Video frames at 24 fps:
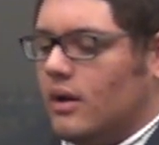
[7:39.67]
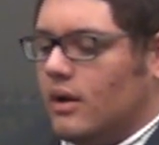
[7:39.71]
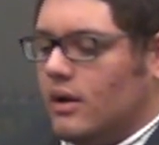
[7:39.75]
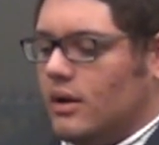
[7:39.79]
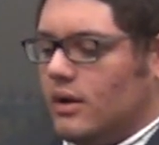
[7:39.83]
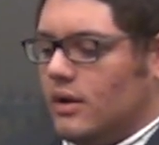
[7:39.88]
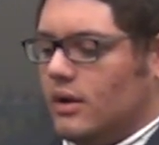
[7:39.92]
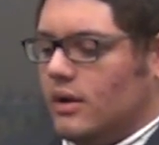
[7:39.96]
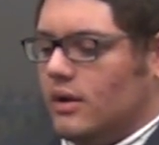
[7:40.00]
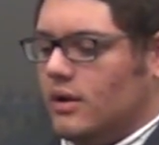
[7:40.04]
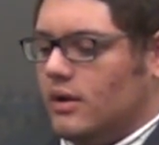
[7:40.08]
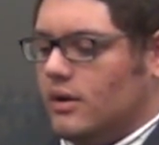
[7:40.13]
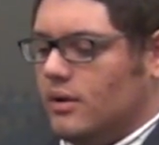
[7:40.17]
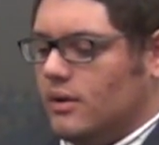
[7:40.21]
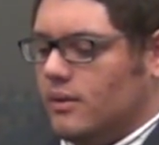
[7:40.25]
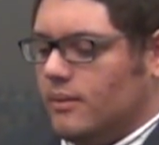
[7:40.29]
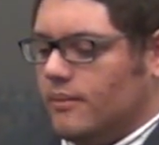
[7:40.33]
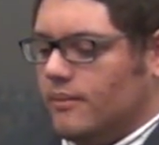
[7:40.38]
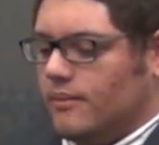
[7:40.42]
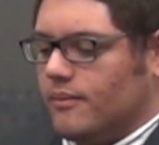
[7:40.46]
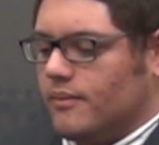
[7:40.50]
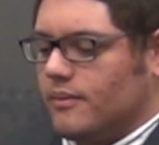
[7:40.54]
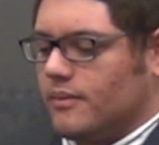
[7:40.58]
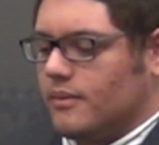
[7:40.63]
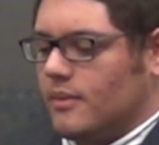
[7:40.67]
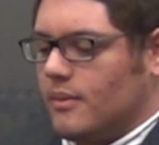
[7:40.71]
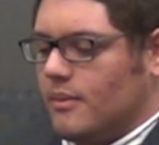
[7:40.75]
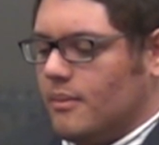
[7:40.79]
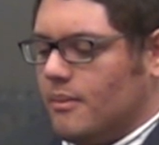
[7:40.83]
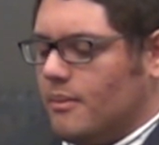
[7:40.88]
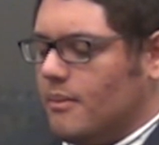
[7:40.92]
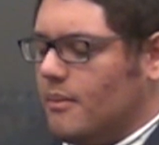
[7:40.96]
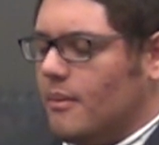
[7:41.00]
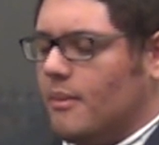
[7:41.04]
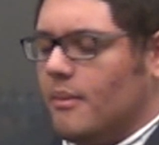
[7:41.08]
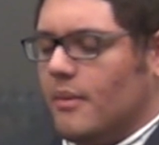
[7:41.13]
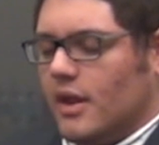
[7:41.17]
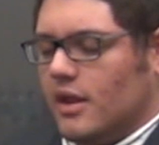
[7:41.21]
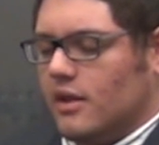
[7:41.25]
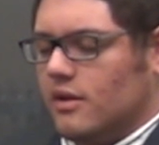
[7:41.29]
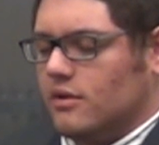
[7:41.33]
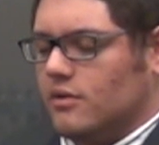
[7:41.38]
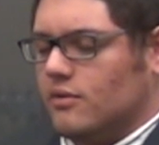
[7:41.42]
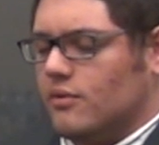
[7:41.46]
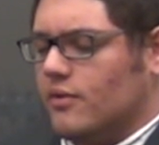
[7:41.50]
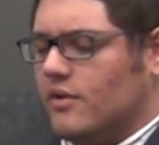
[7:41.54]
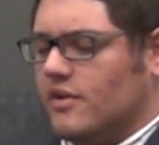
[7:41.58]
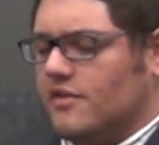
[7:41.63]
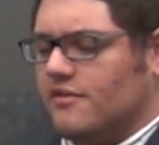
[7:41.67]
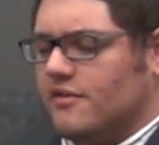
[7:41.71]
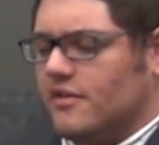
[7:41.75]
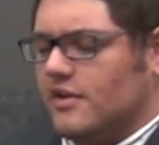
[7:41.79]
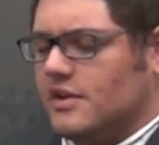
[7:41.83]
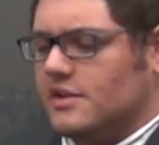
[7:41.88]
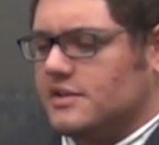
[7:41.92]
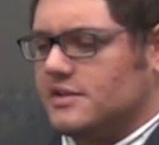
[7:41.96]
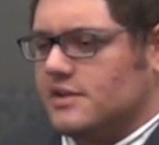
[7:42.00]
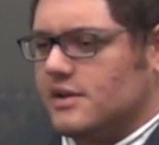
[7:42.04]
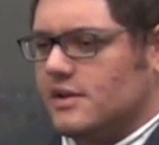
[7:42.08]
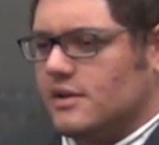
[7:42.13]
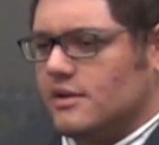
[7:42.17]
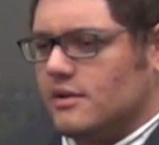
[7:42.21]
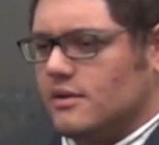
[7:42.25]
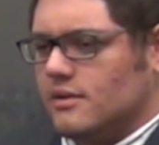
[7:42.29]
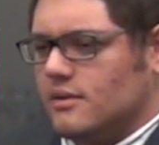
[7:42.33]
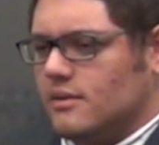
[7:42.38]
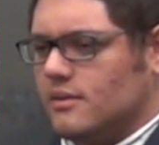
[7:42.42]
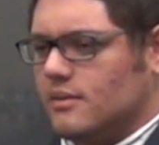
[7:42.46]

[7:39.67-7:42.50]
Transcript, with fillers: Um, may you rephrase that?